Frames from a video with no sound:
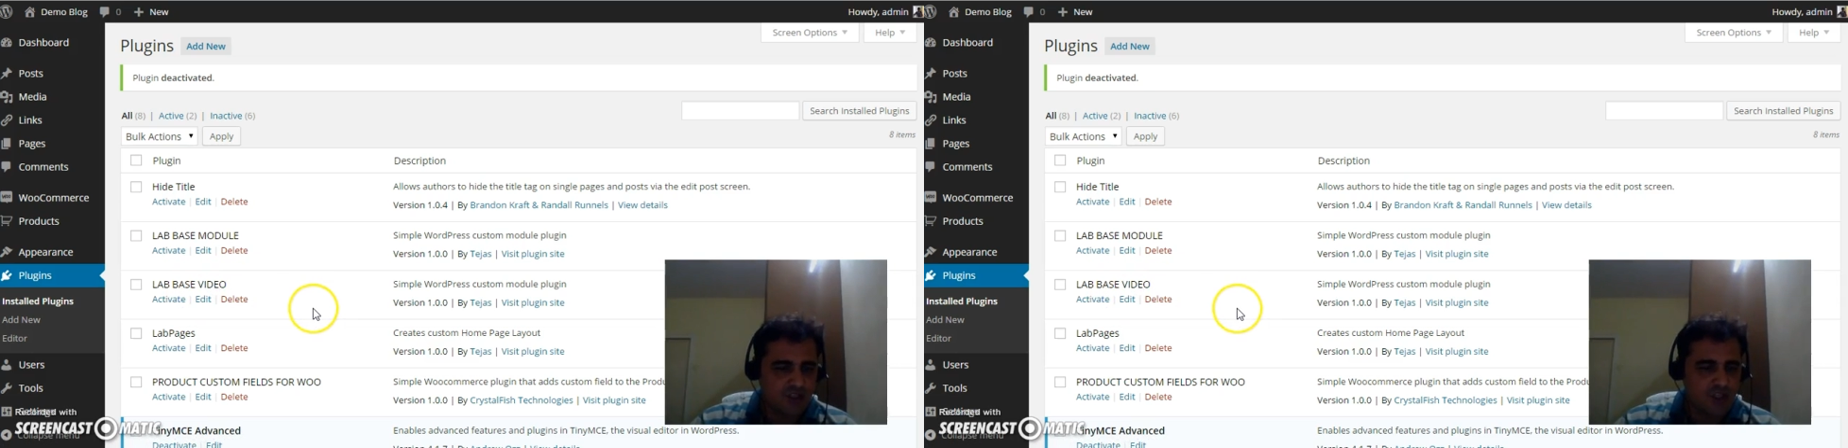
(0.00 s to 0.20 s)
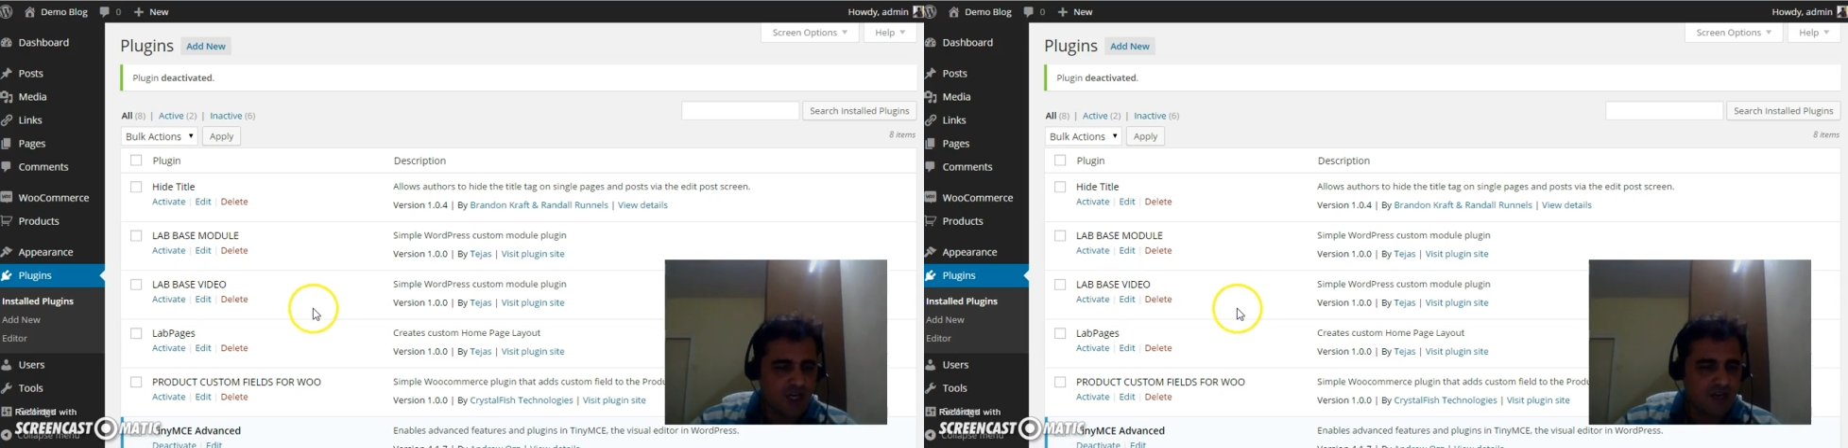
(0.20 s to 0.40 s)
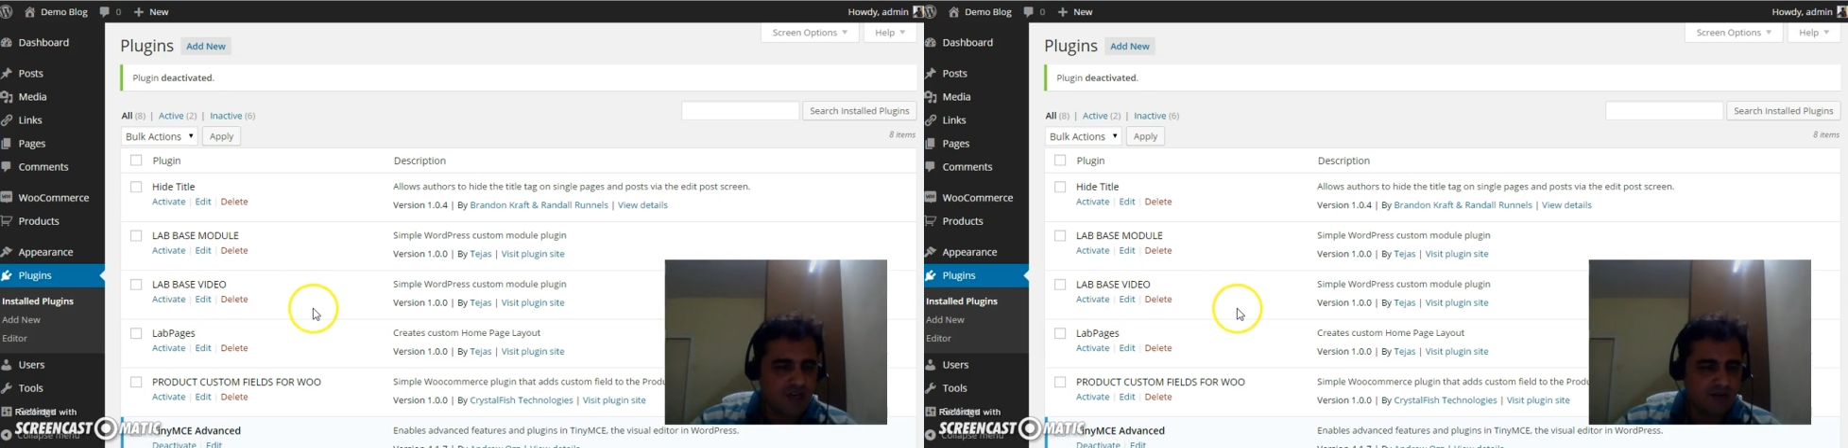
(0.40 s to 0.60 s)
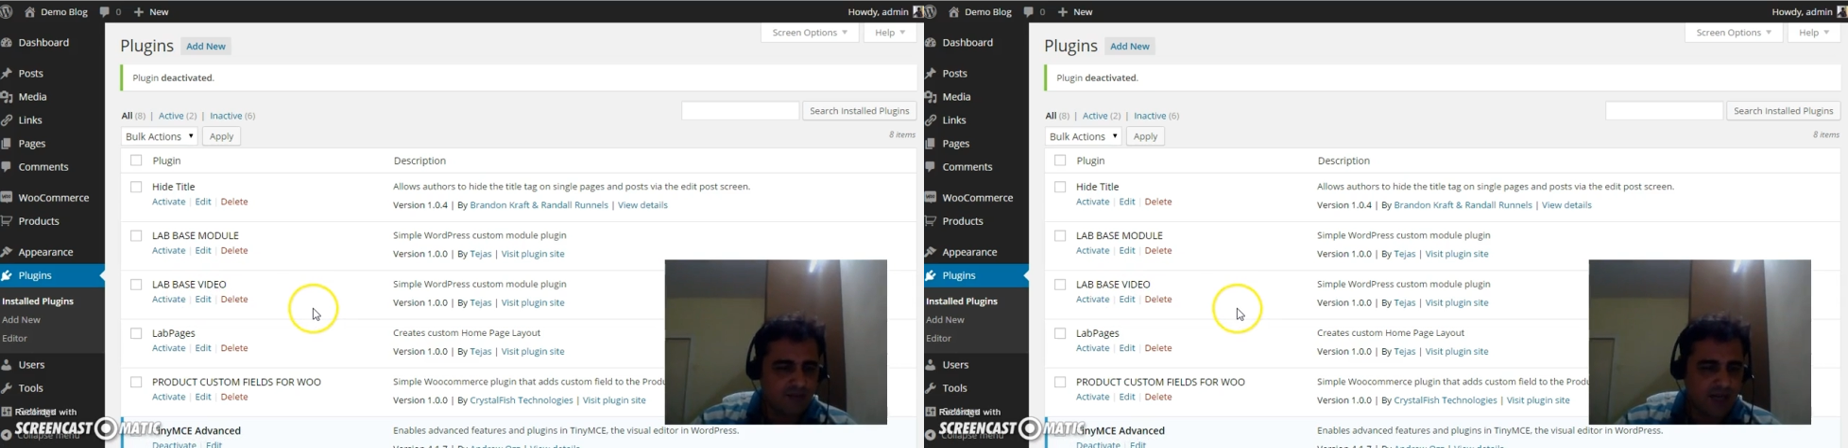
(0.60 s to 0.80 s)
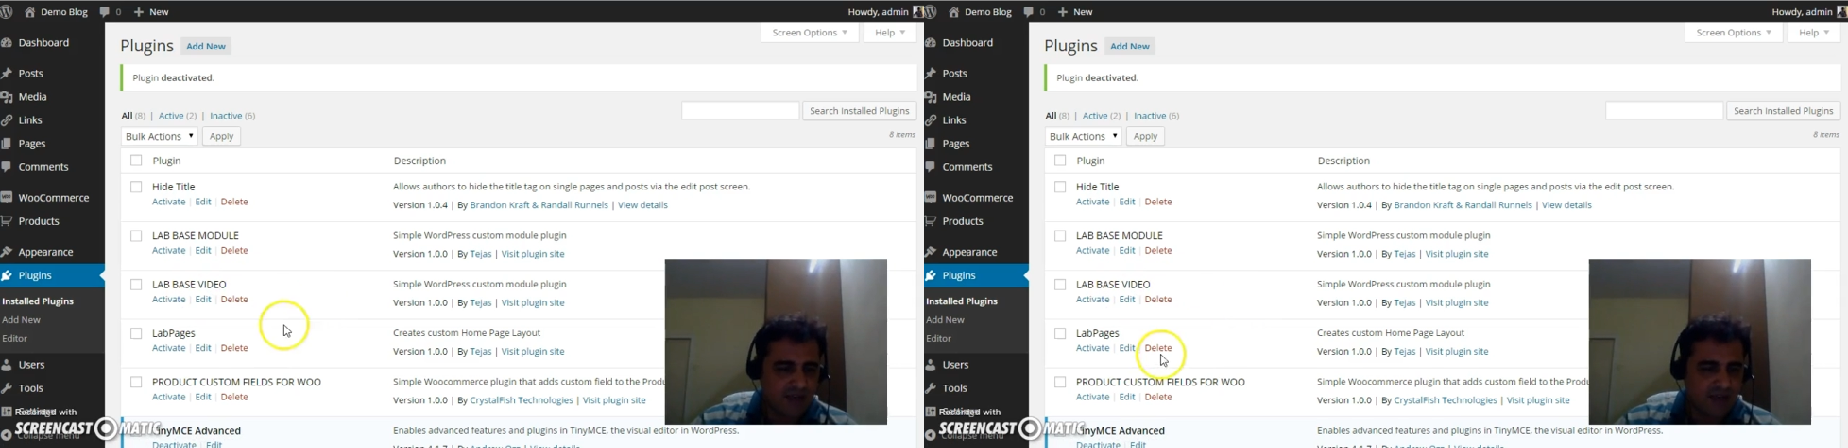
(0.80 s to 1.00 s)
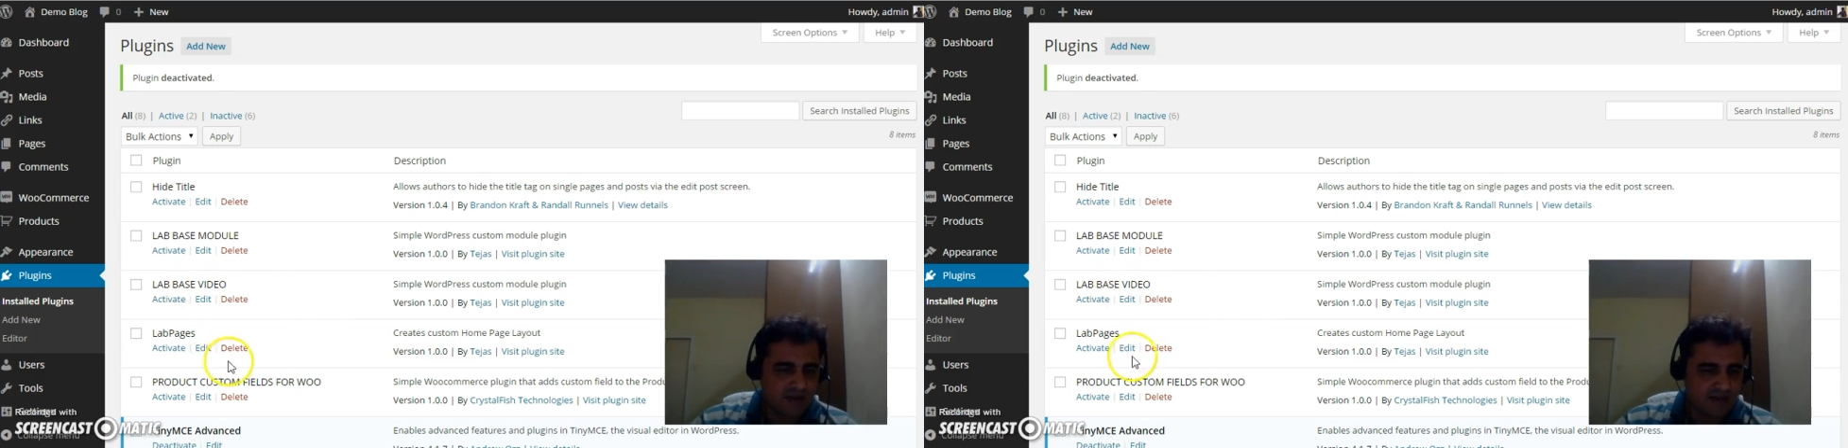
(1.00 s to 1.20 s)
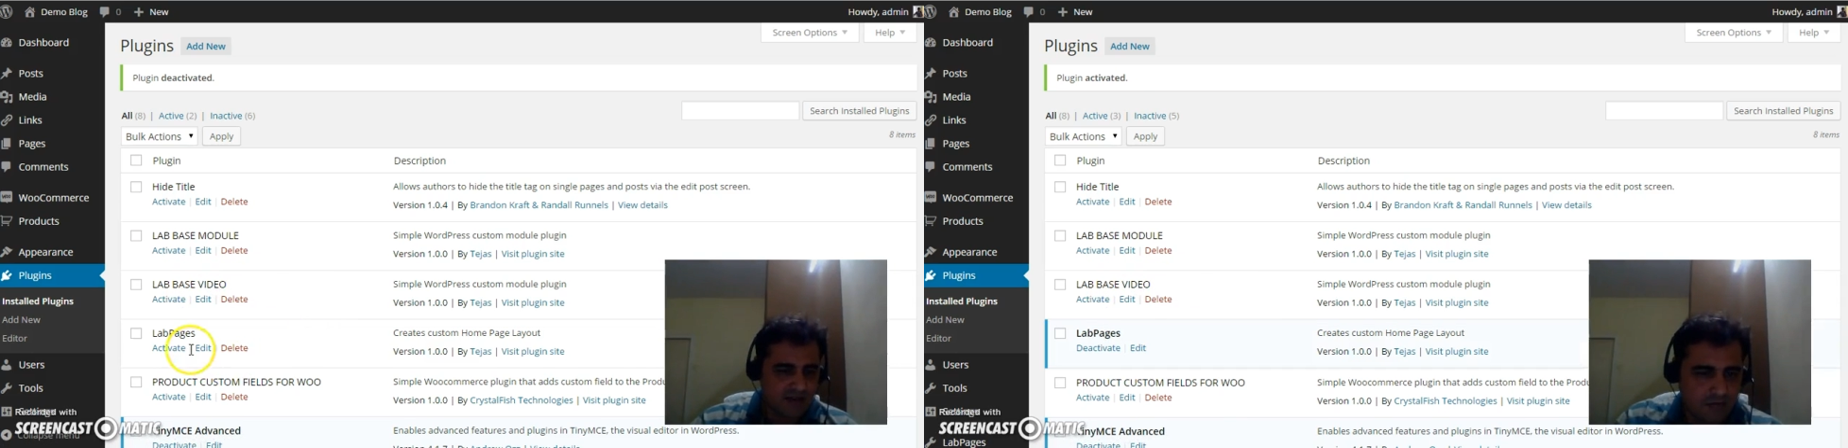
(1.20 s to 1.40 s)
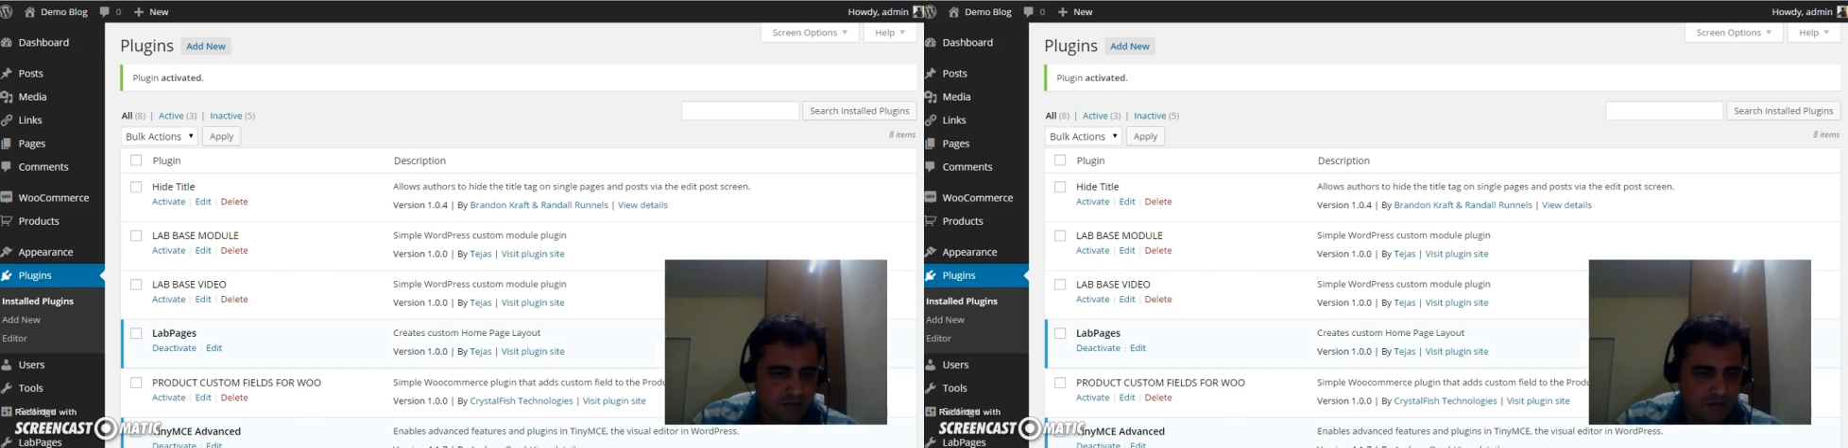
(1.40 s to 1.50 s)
child plugins.